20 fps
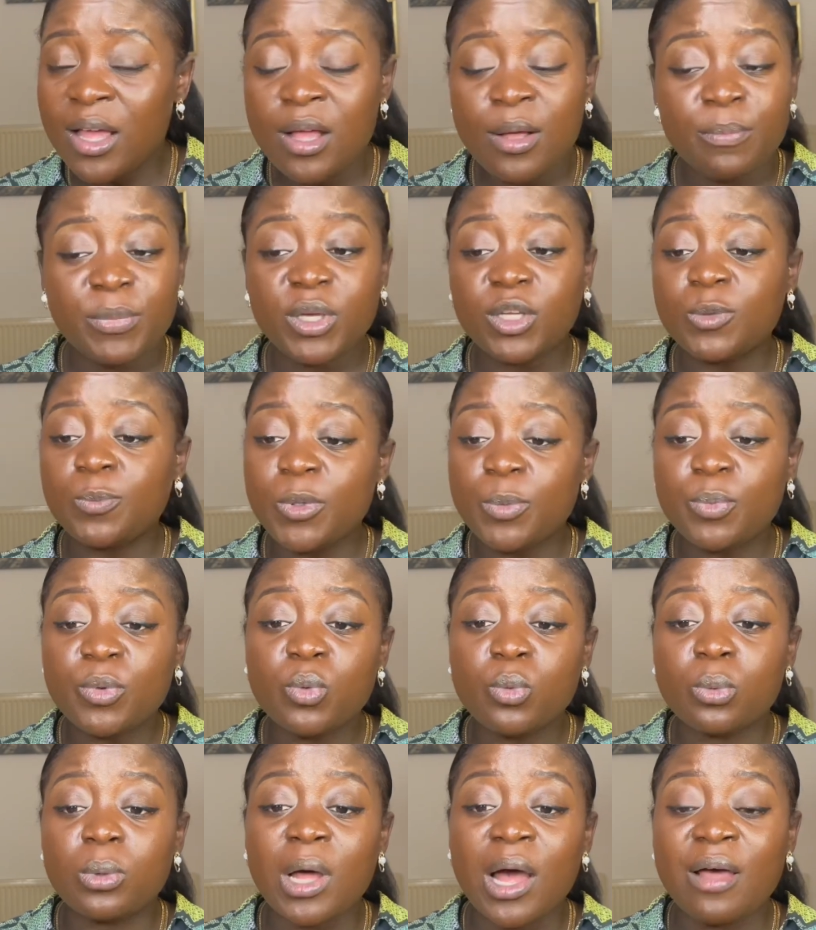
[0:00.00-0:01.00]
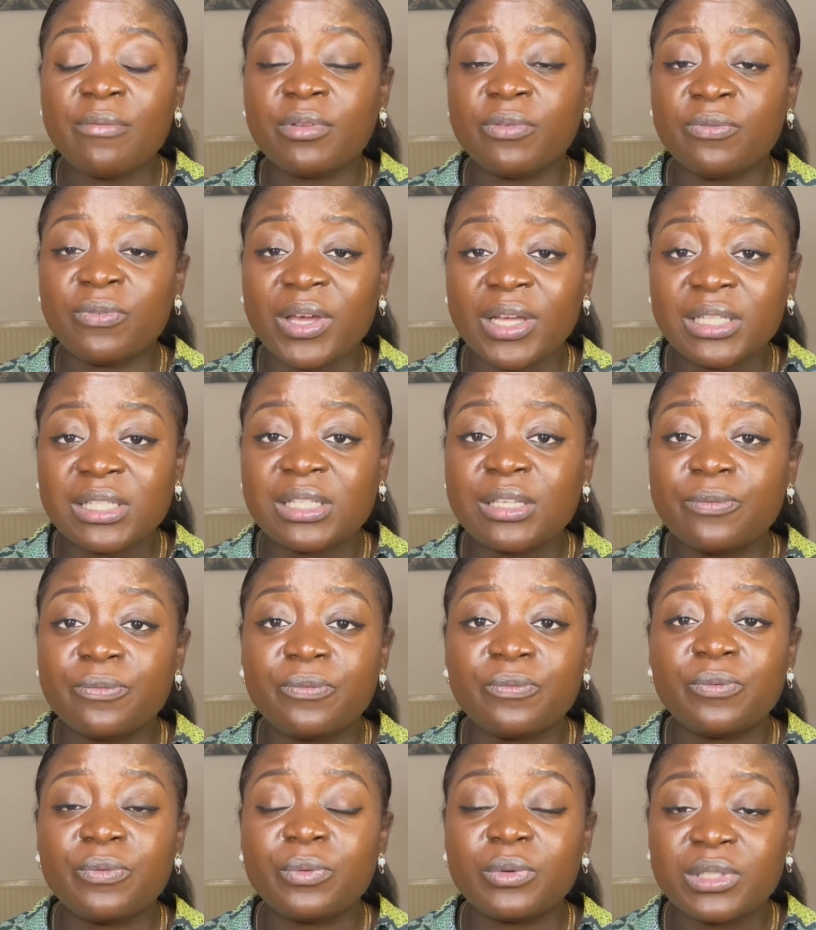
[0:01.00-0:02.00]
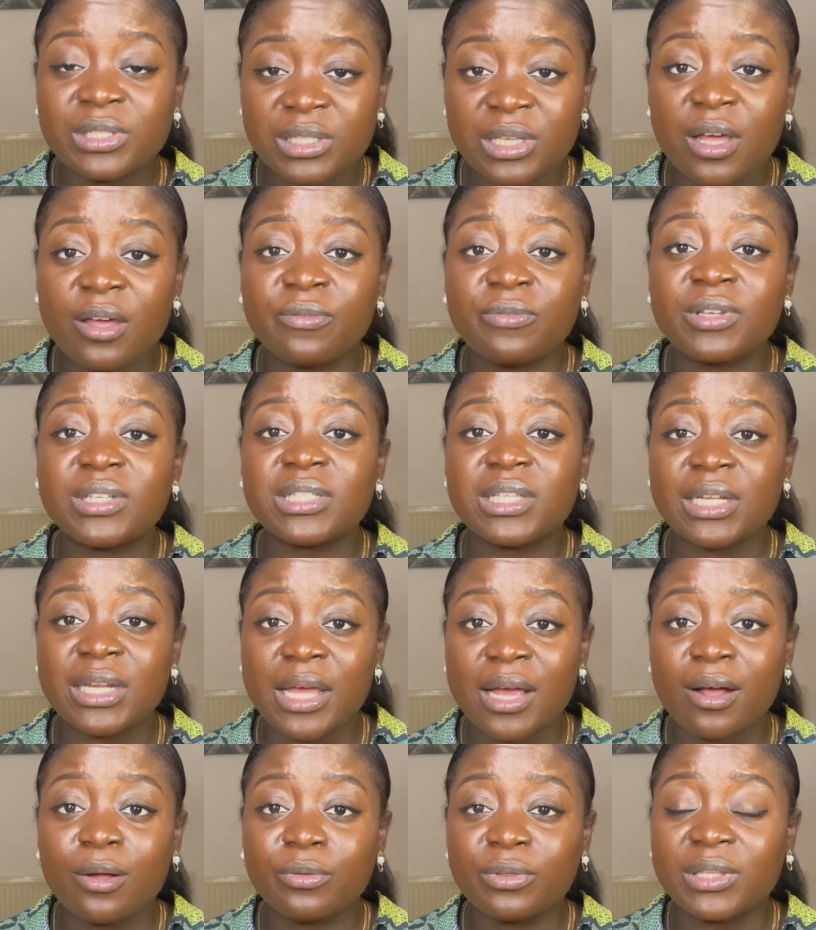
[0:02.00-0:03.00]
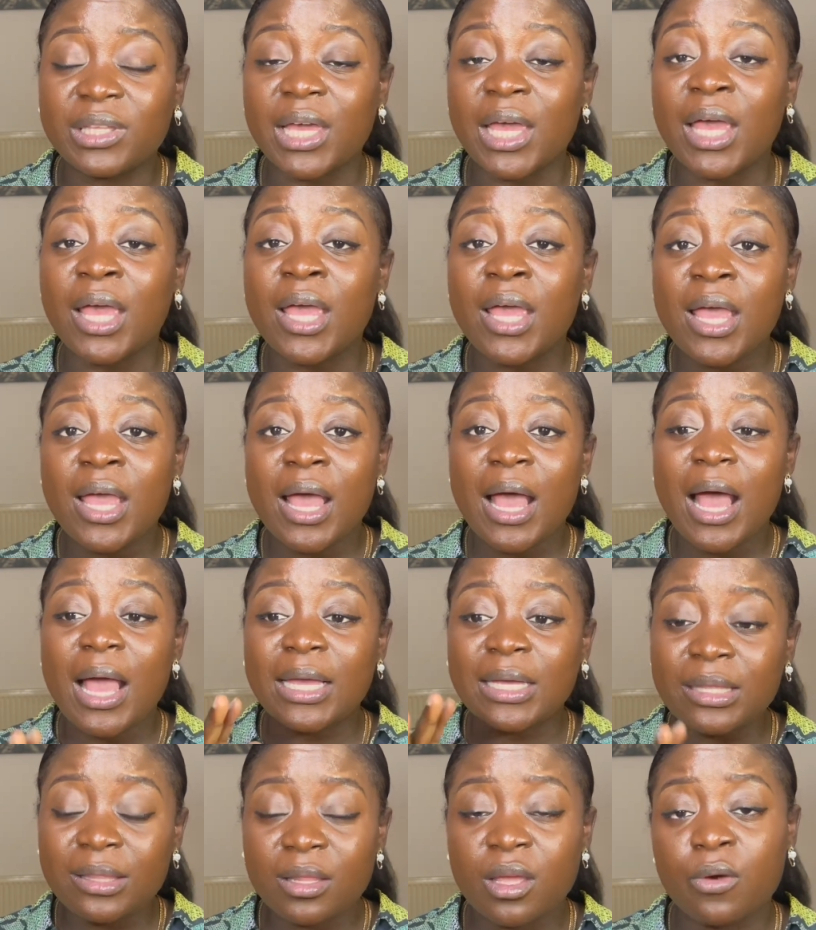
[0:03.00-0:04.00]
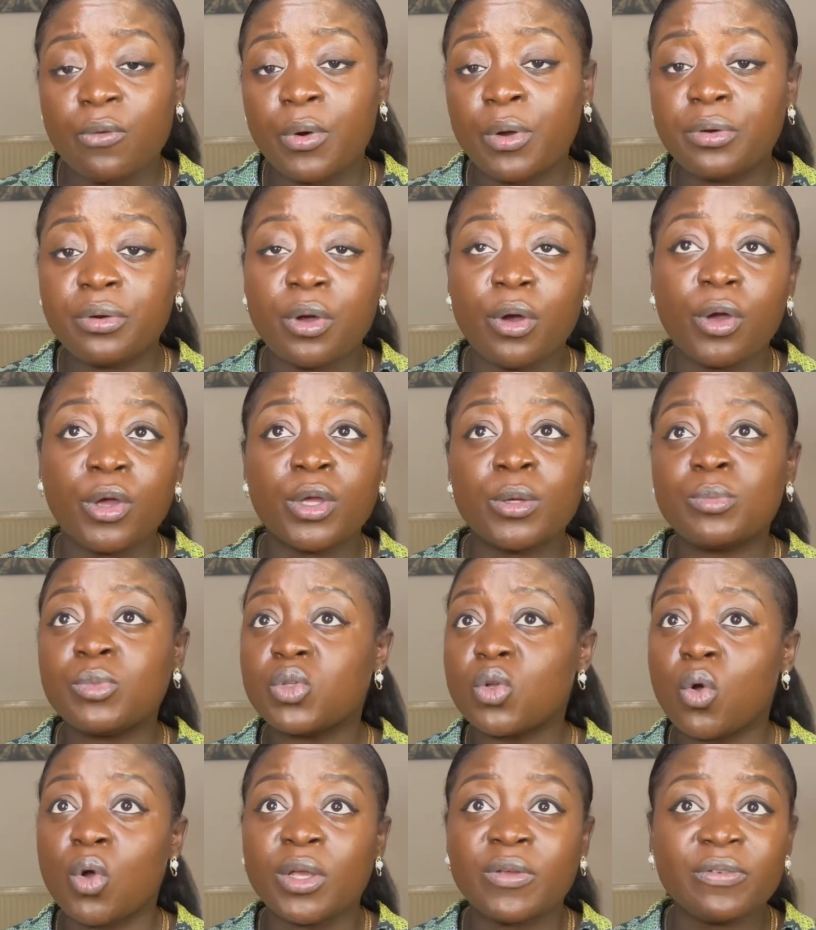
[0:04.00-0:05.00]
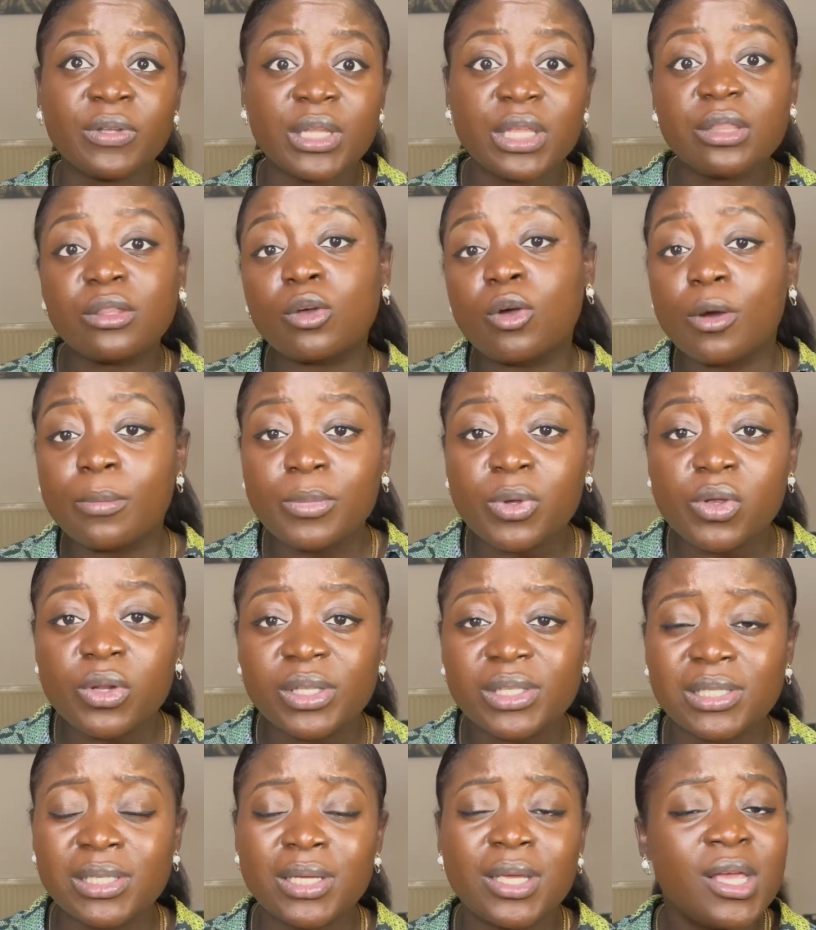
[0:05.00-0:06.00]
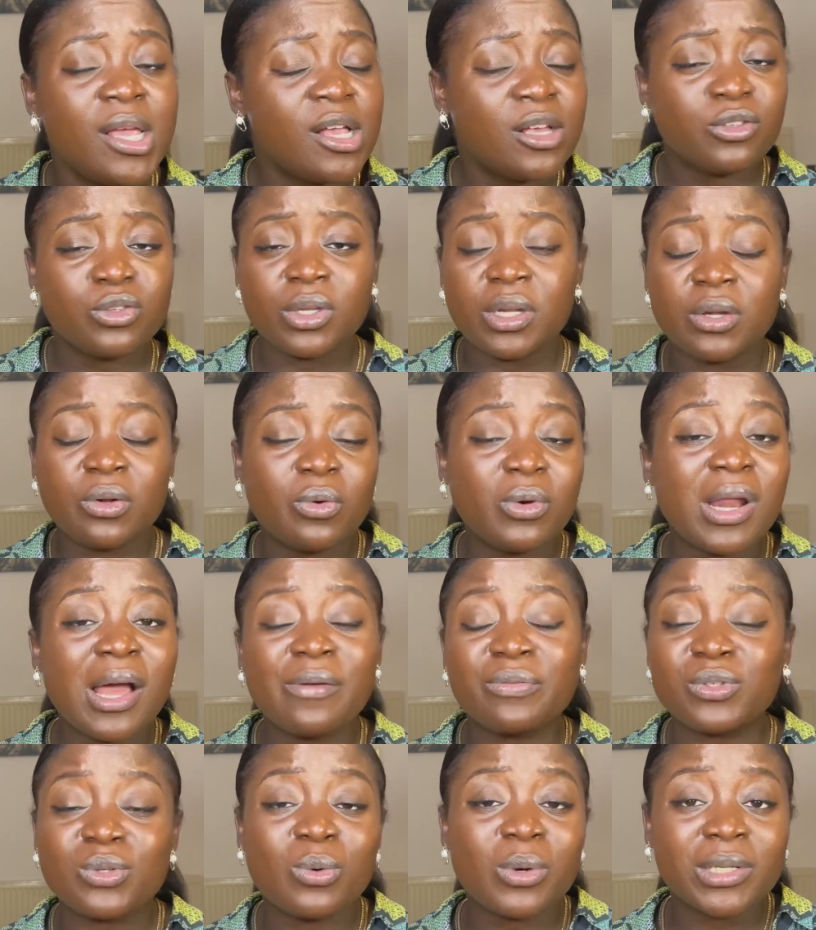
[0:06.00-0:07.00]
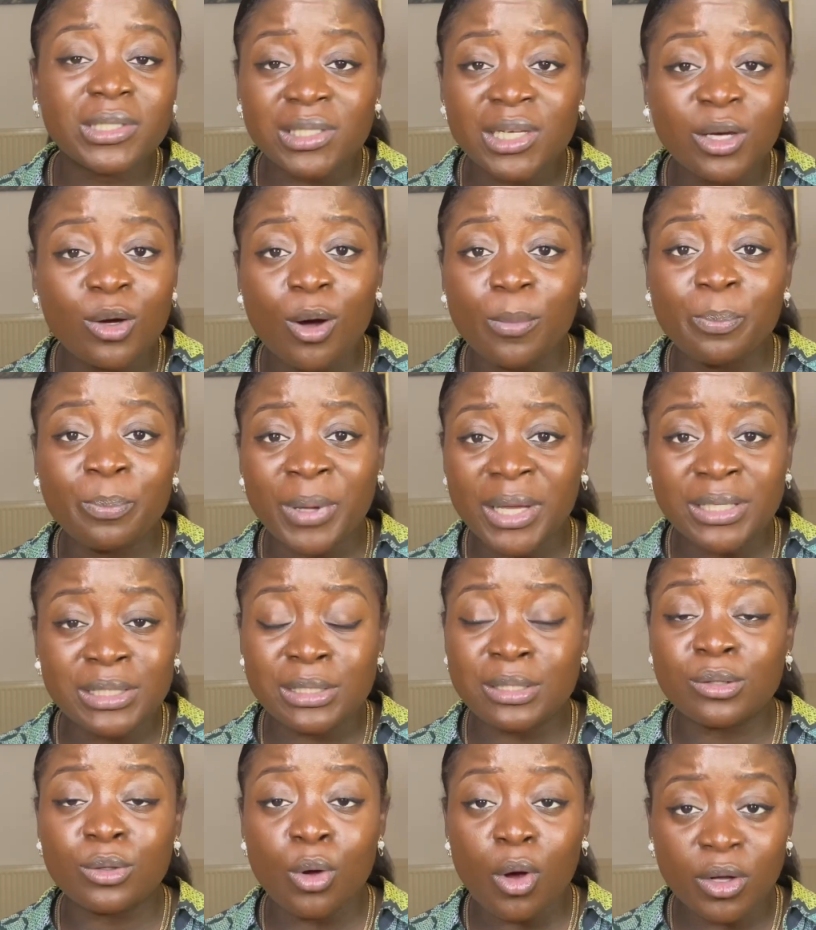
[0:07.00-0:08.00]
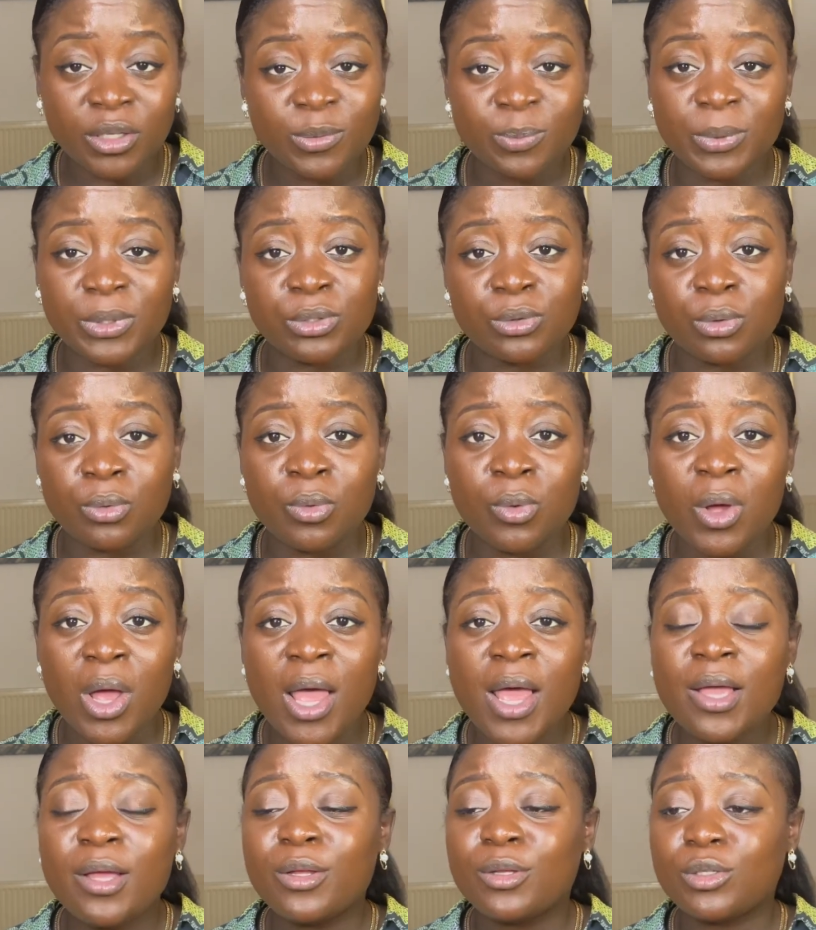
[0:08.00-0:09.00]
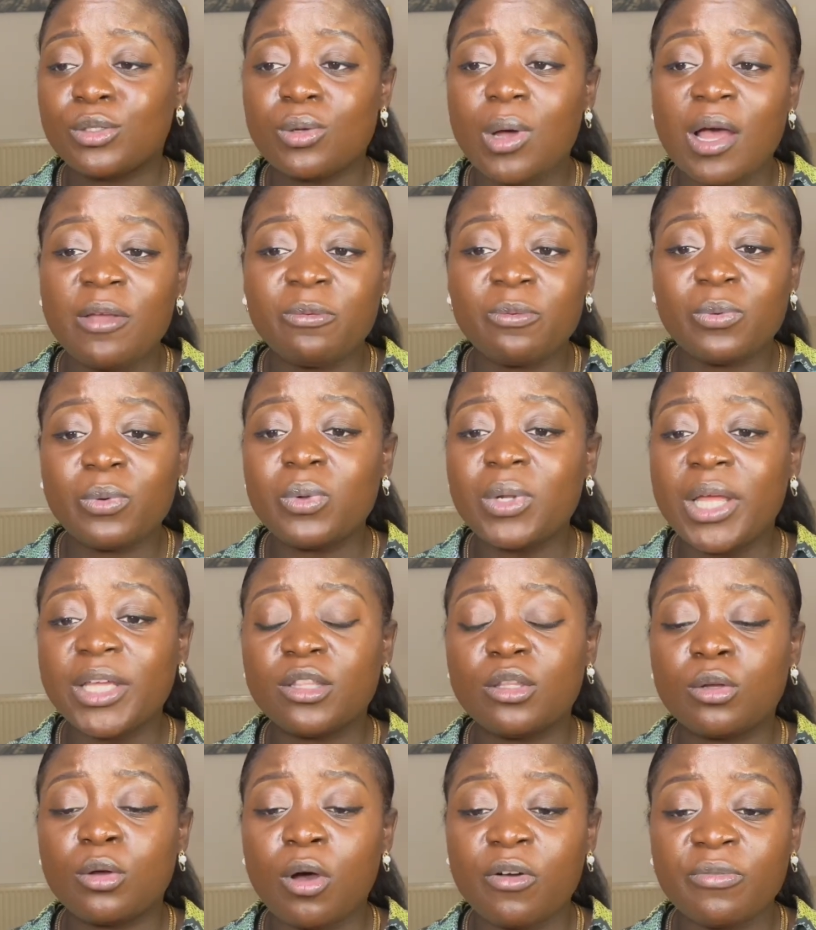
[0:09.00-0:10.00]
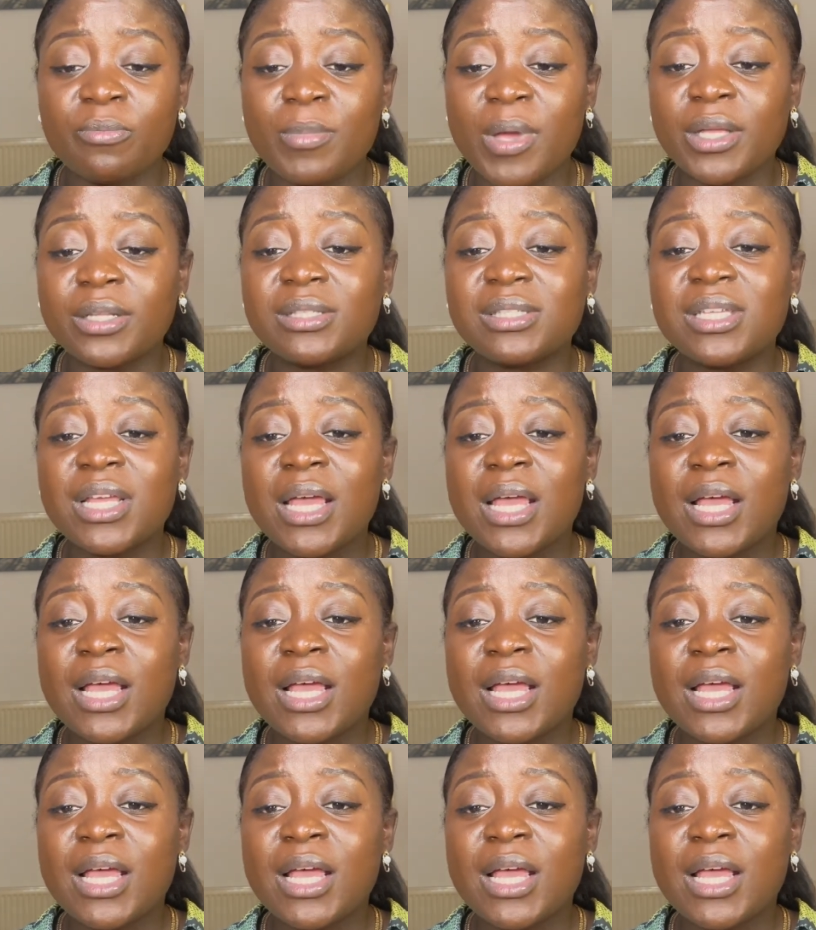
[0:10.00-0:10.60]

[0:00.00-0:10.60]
because people will have effective service and healthcare in their own homes or even in the community, so they don't have to go and take up beds in the hospital. So I feel like the government